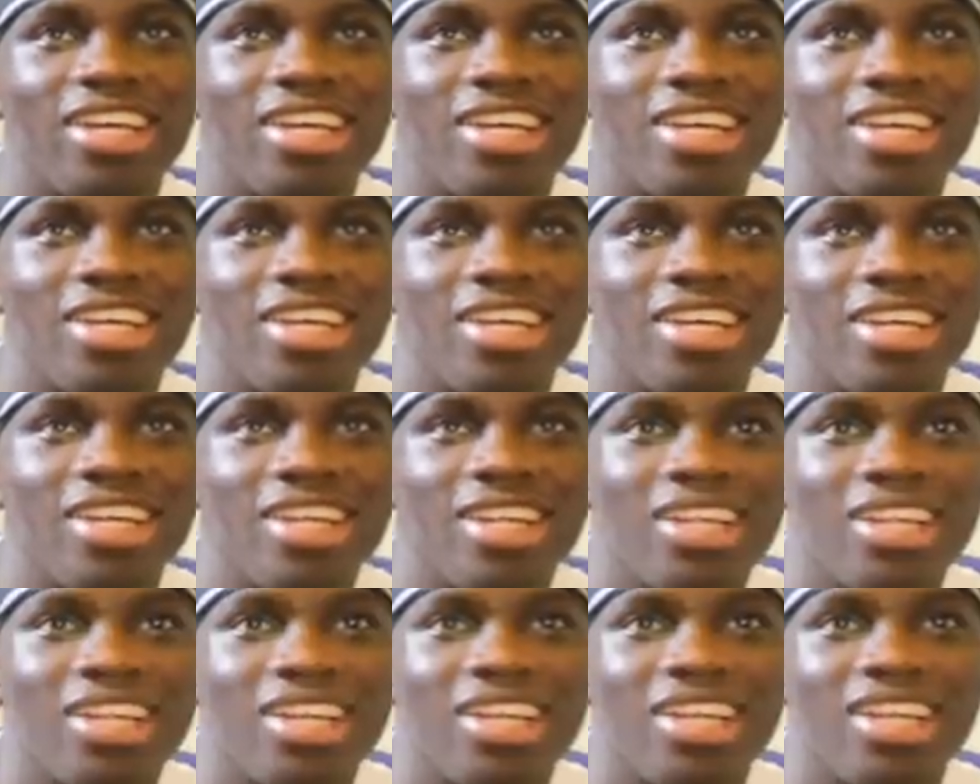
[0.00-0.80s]

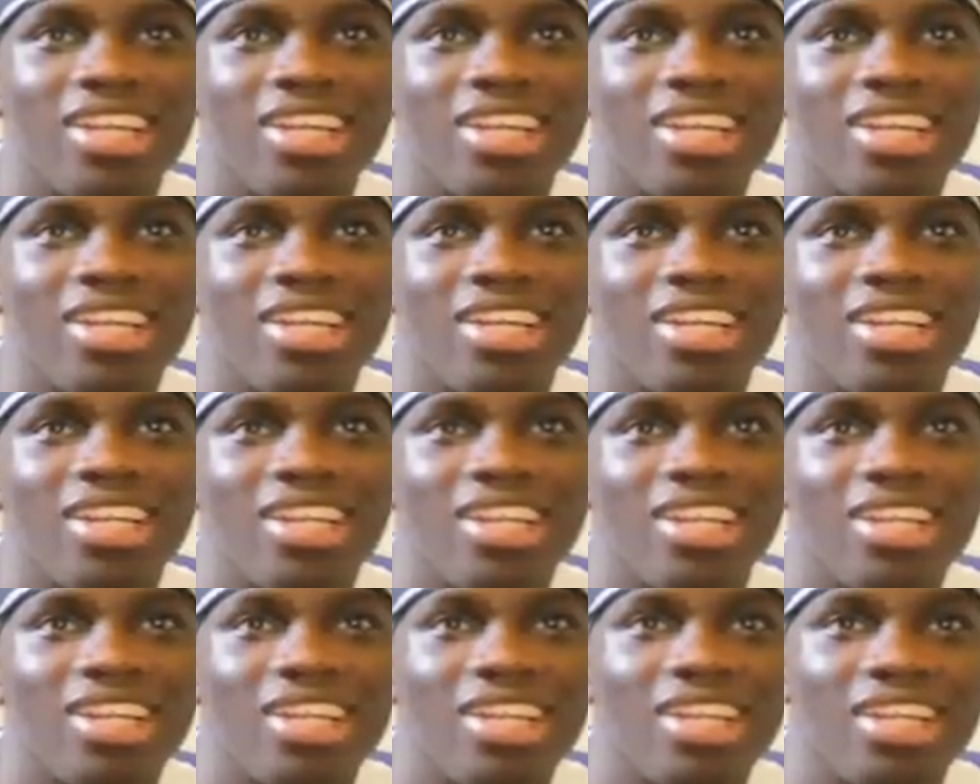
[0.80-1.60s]

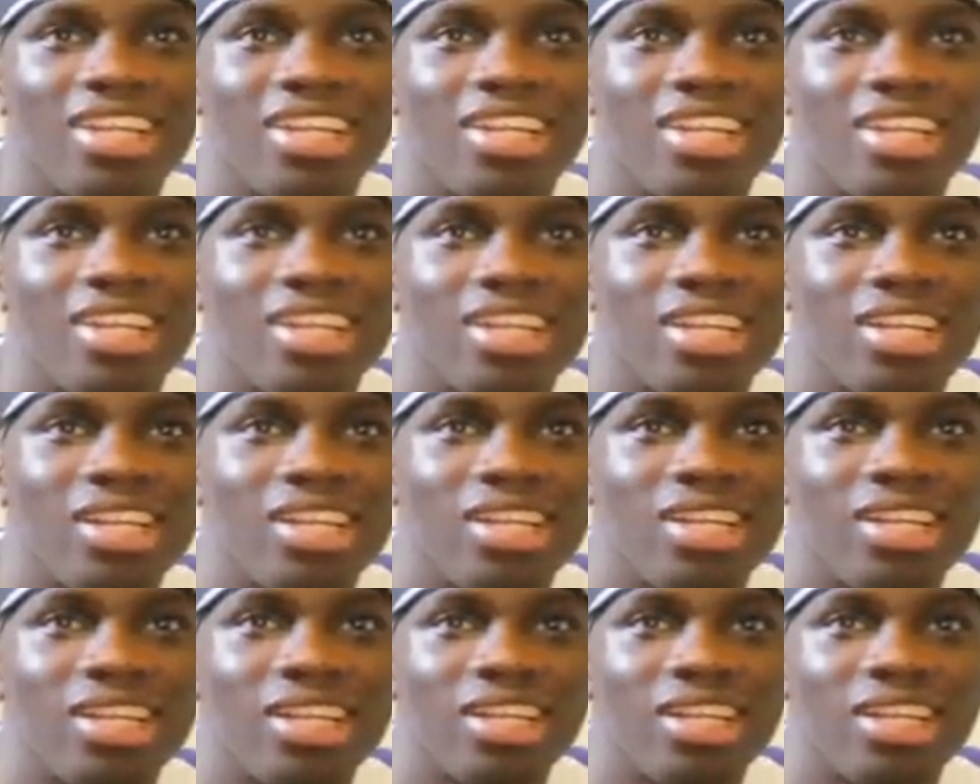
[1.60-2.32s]
No words are spoken by the person on screen.